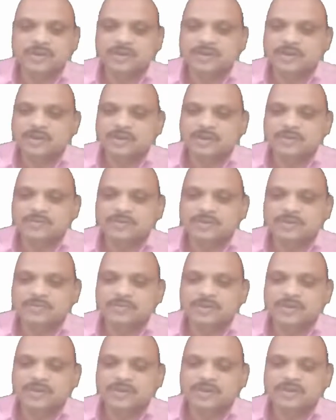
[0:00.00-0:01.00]
it will
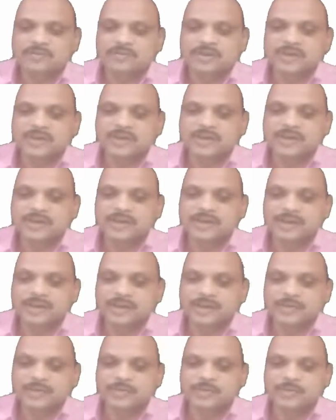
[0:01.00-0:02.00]
be converted
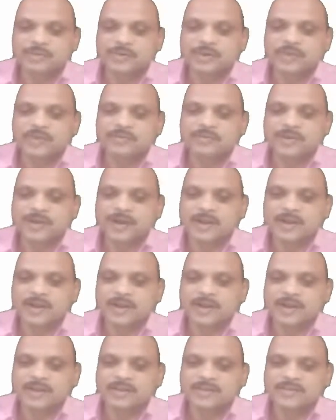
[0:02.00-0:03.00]
into dy
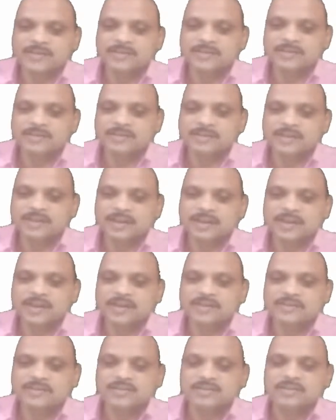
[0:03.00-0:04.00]
as
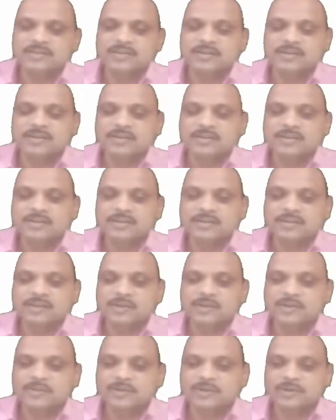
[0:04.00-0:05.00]
dx
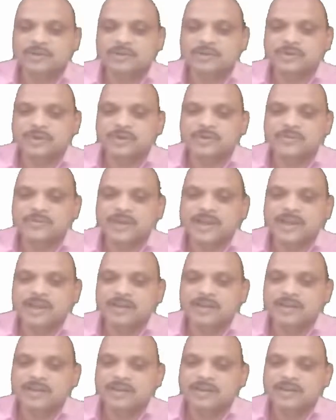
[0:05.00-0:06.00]
equal to dy,
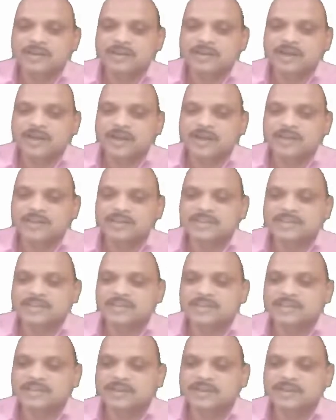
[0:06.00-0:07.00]
and
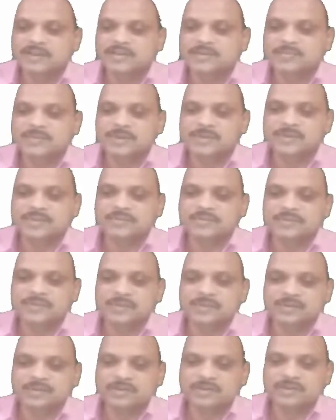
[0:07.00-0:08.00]
x plus
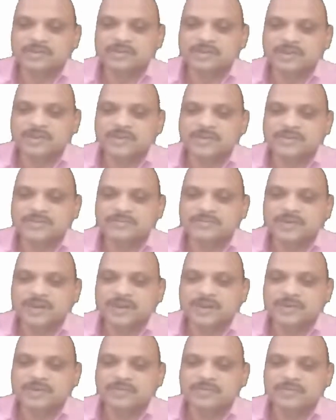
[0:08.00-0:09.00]
1, that is
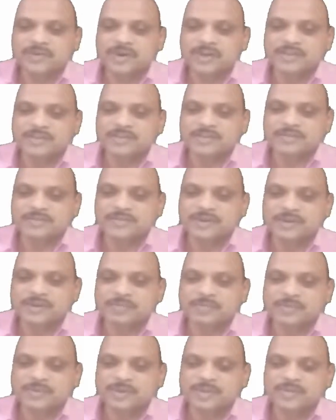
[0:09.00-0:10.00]
y square
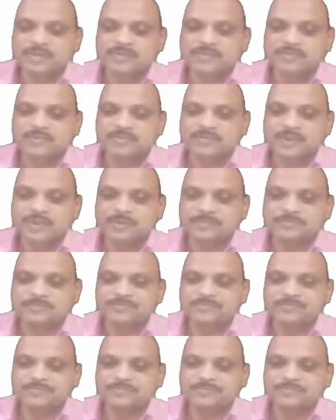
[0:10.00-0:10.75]
plus 1,